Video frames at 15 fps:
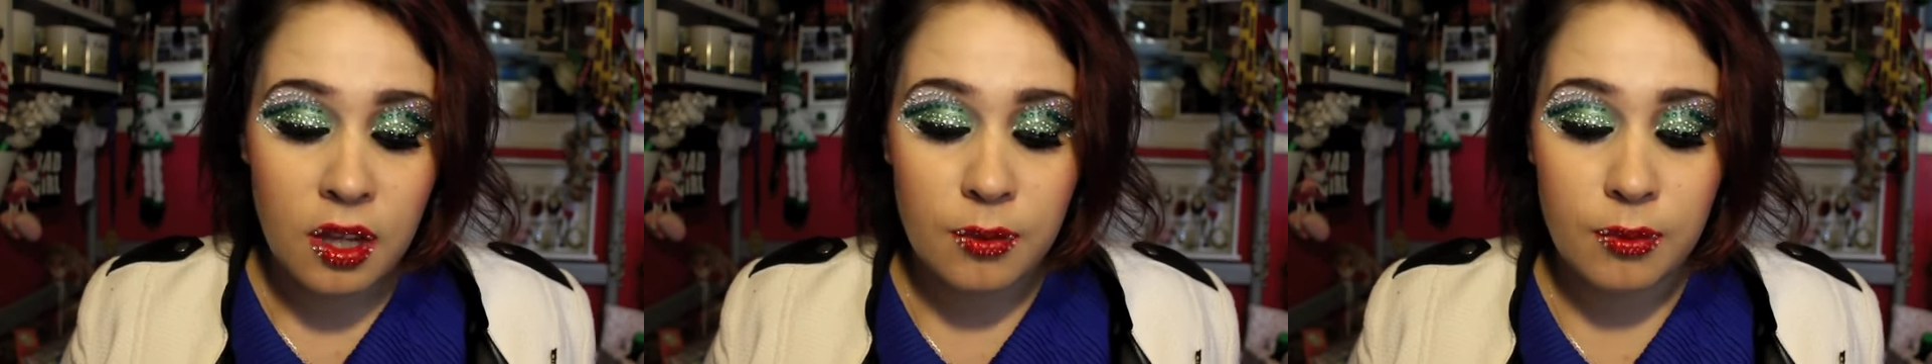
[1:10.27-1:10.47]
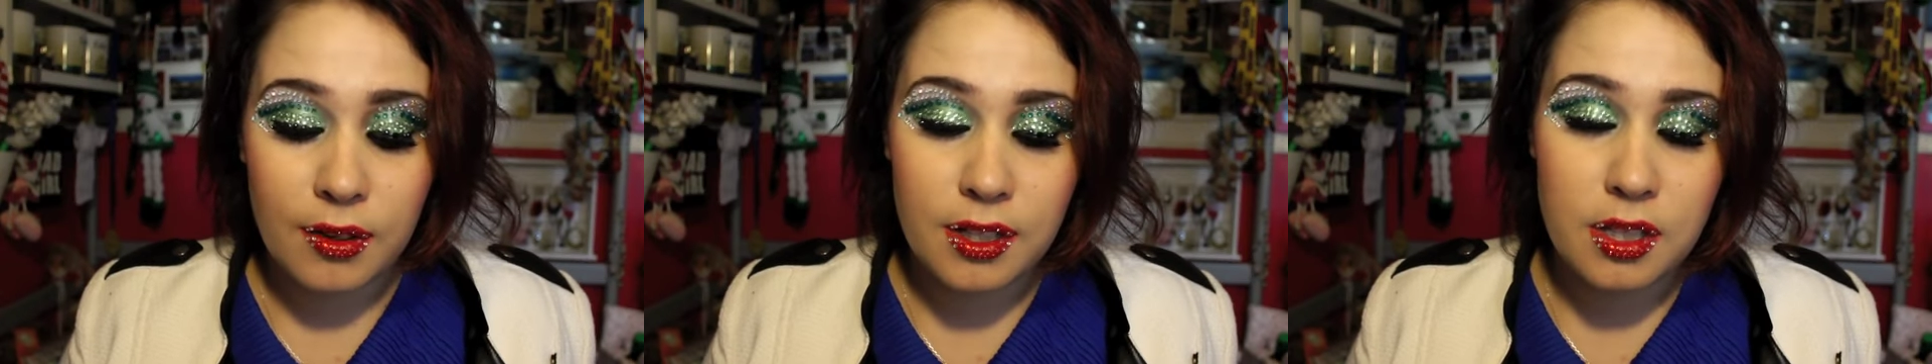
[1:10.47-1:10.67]

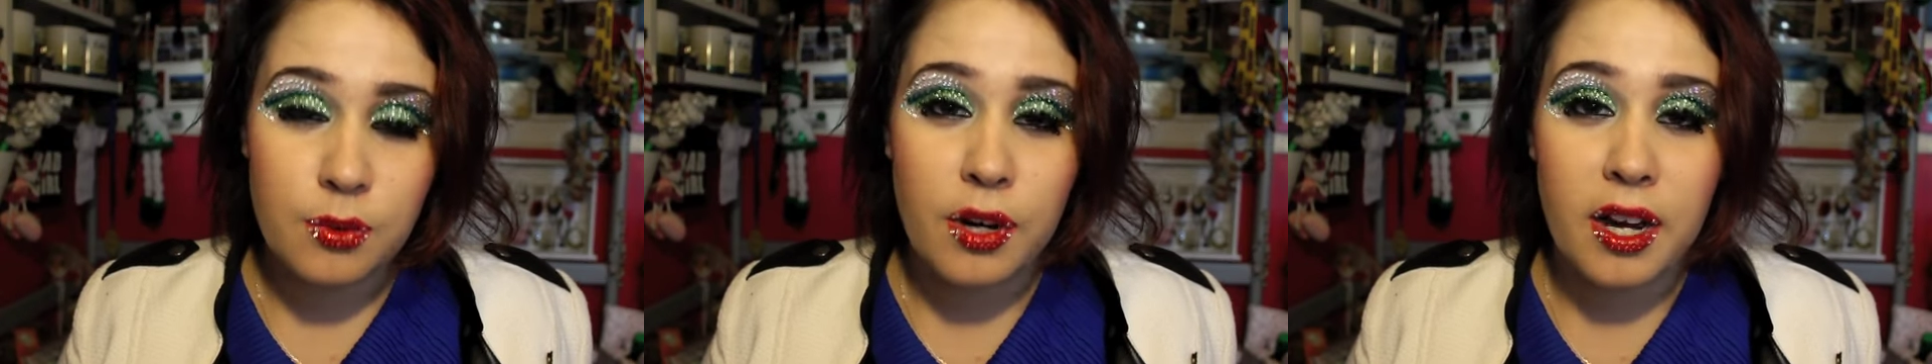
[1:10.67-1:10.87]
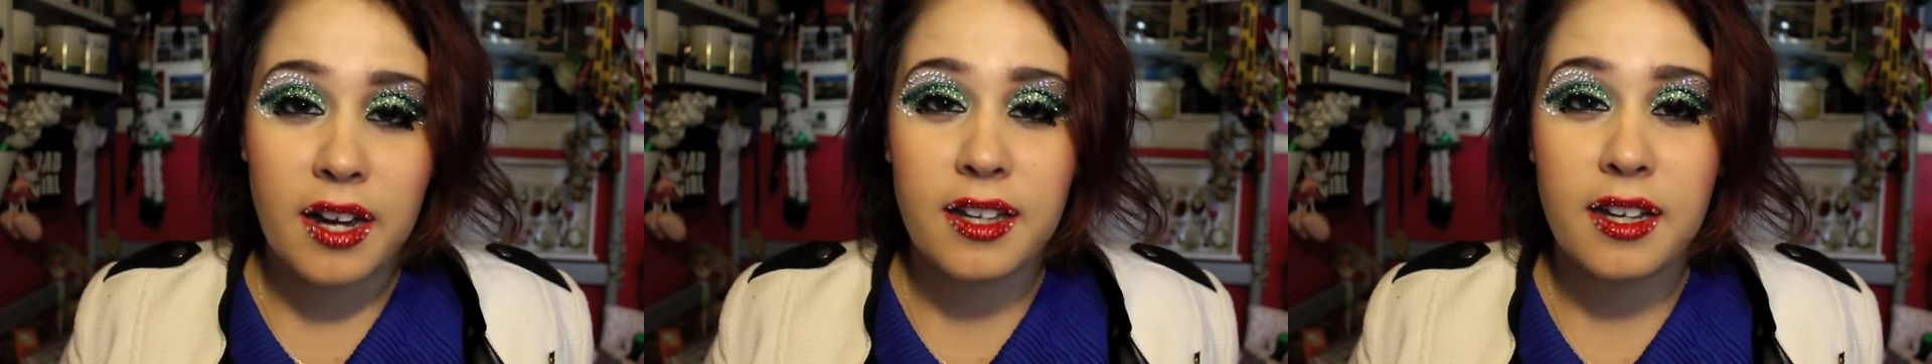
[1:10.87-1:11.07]
But either
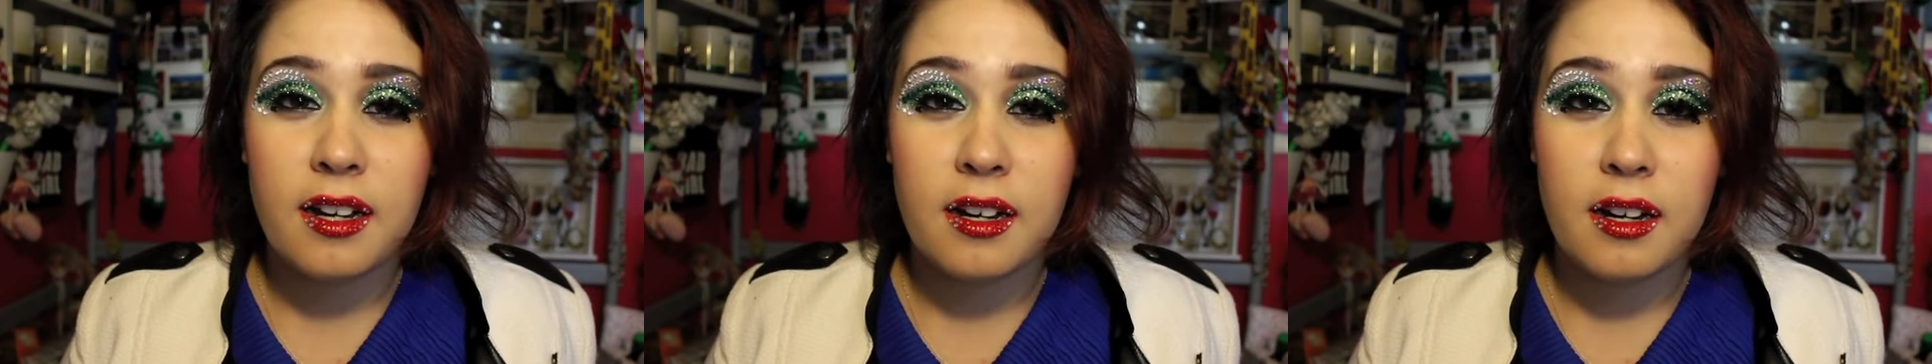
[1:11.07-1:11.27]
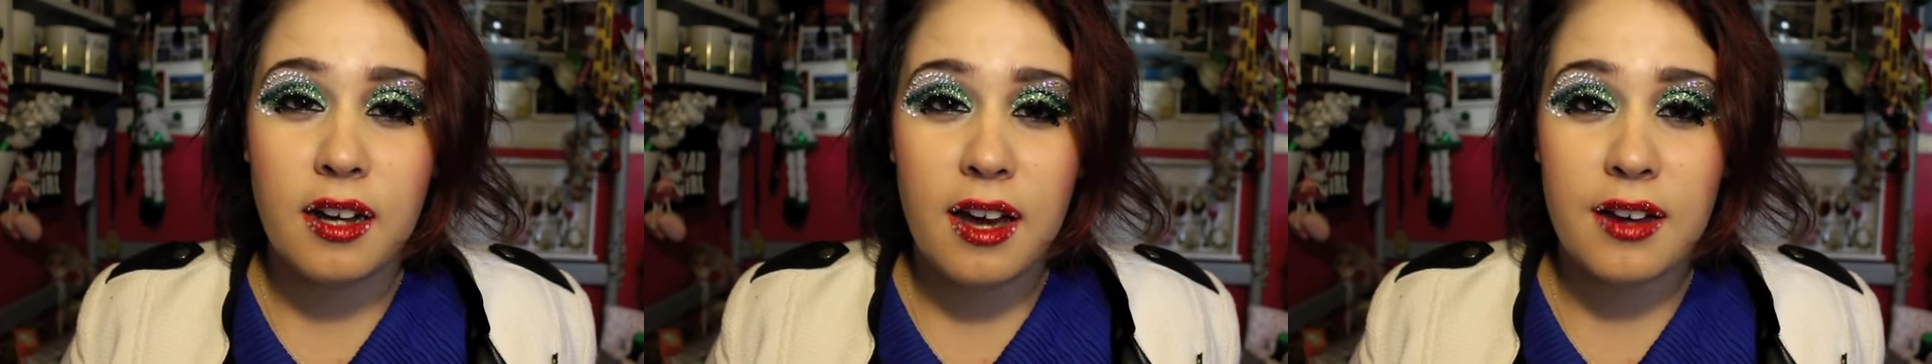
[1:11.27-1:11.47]
way,
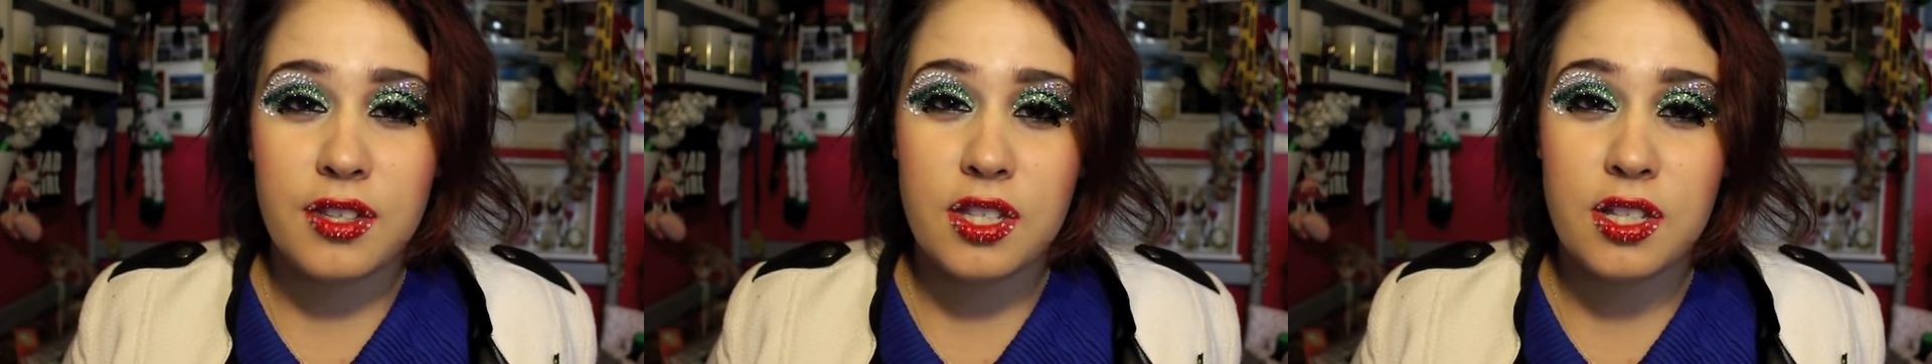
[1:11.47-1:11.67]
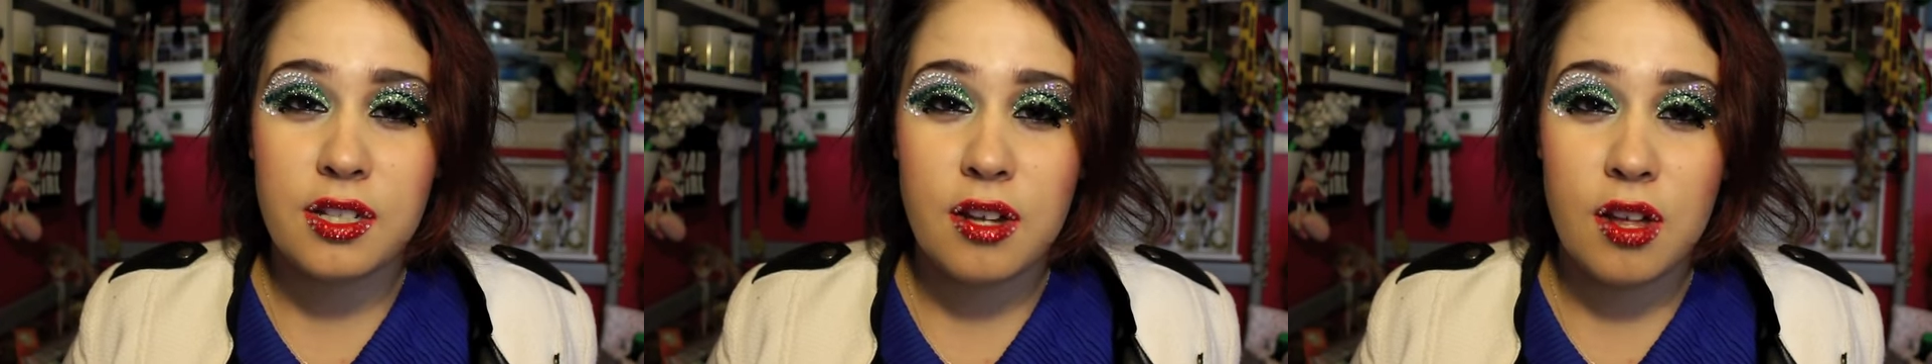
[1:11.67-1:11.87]
I had
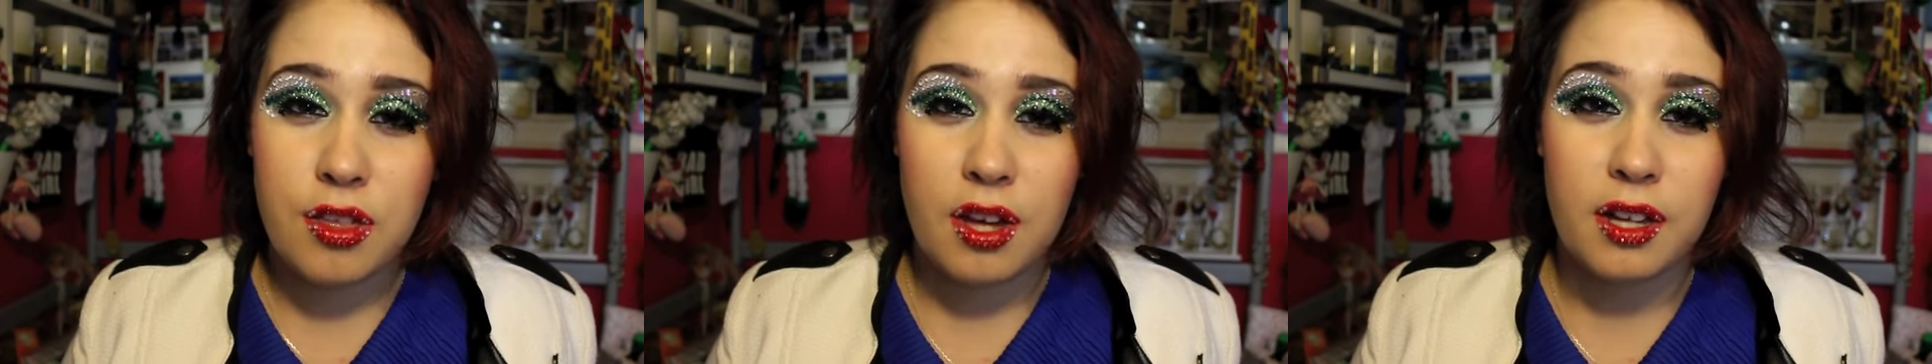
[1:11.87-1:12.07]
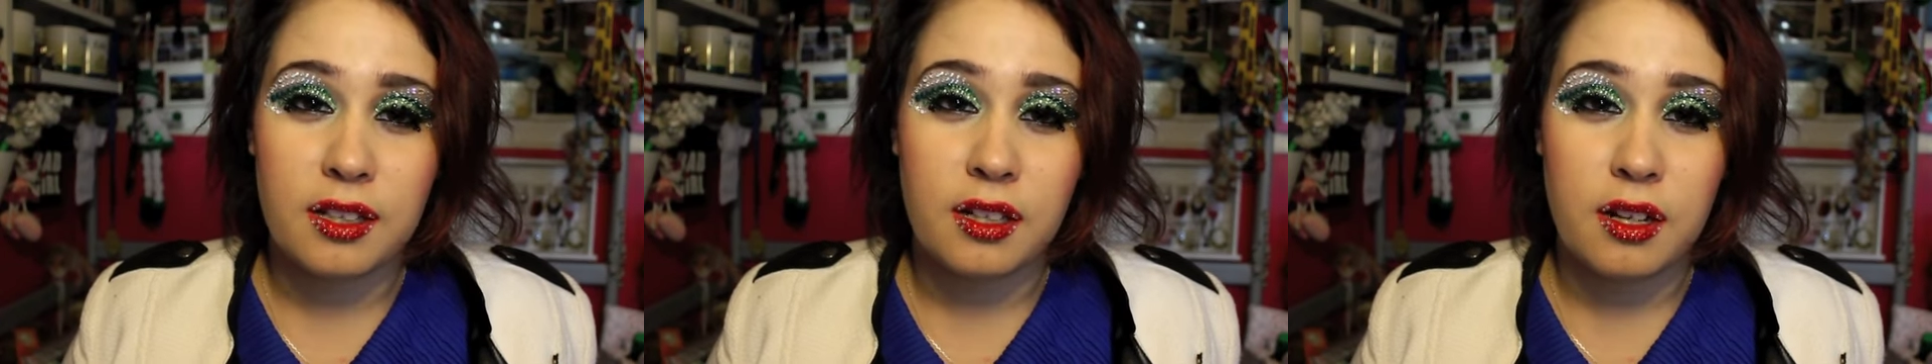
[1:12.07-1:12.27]
to
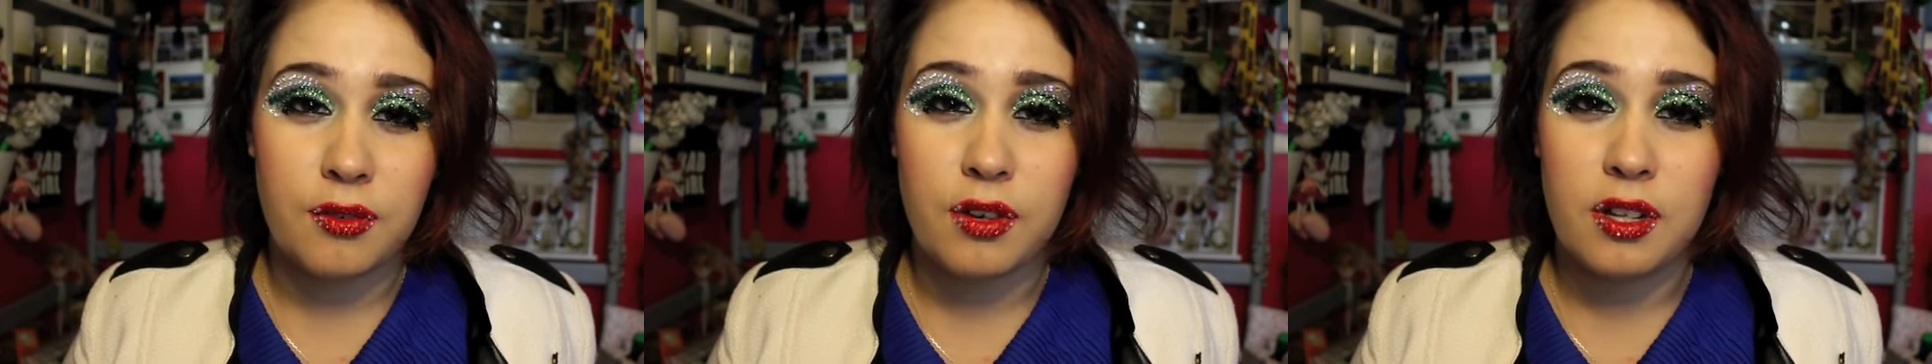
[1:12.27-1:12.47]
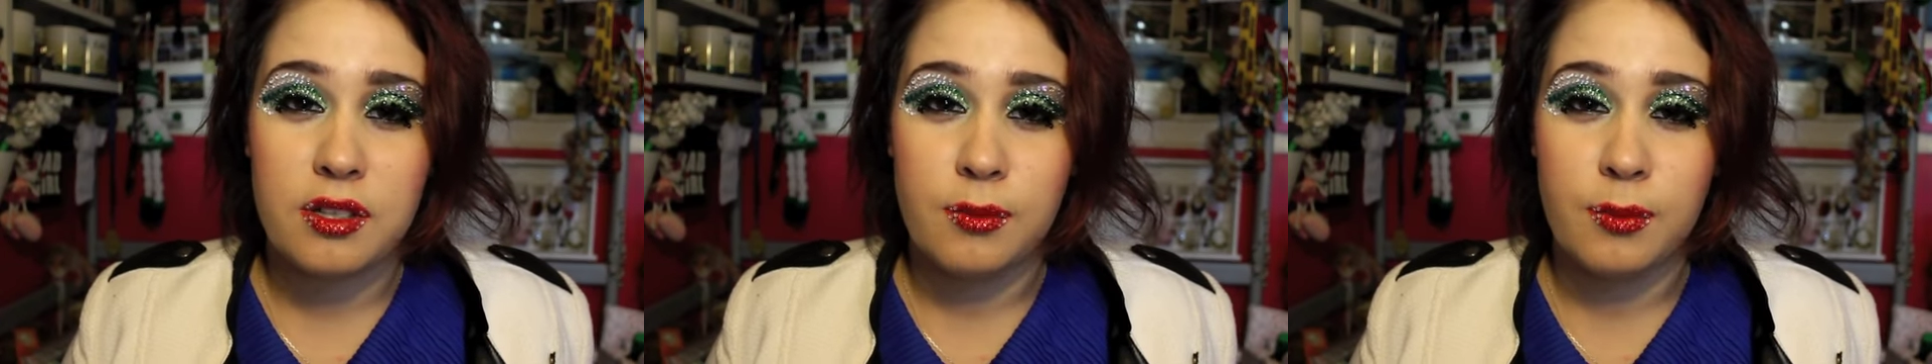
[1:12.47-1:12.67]
thank like a
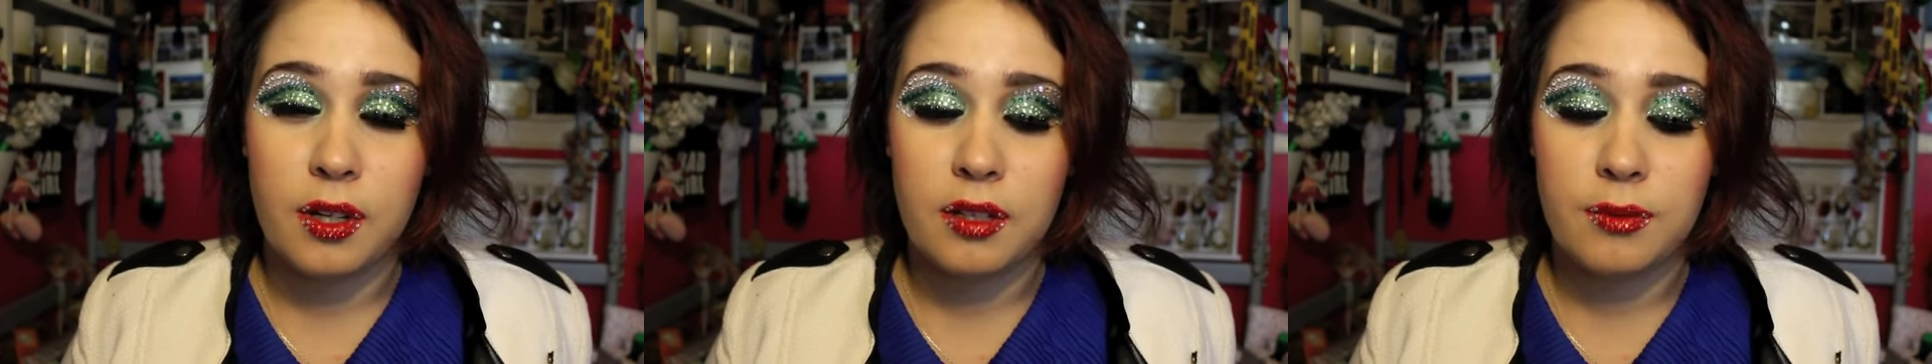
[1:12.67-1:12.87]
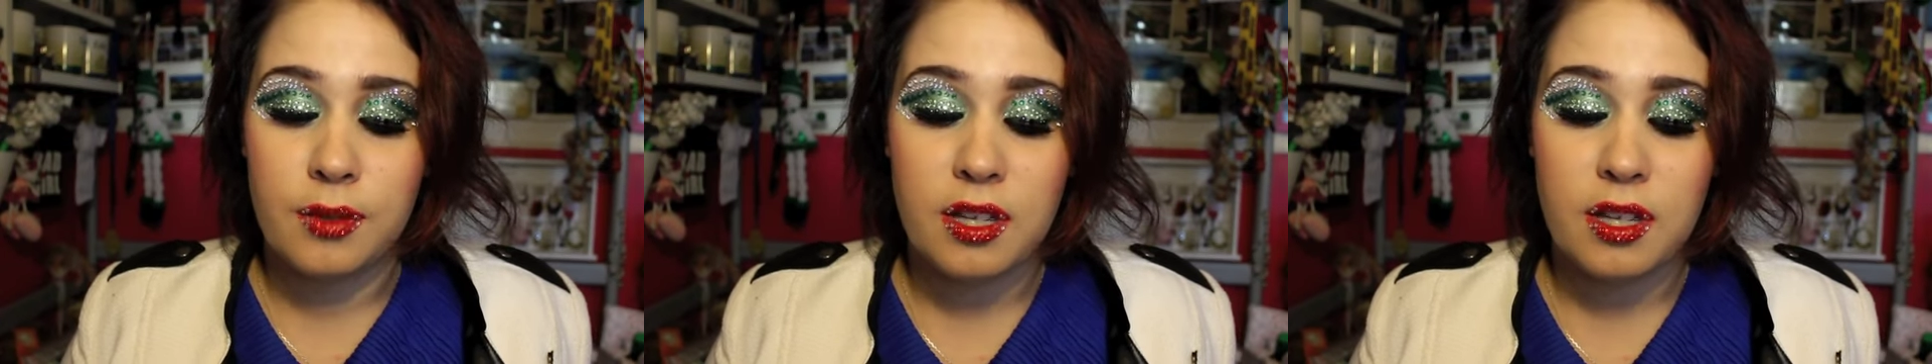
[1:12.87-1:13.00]
friend of mine,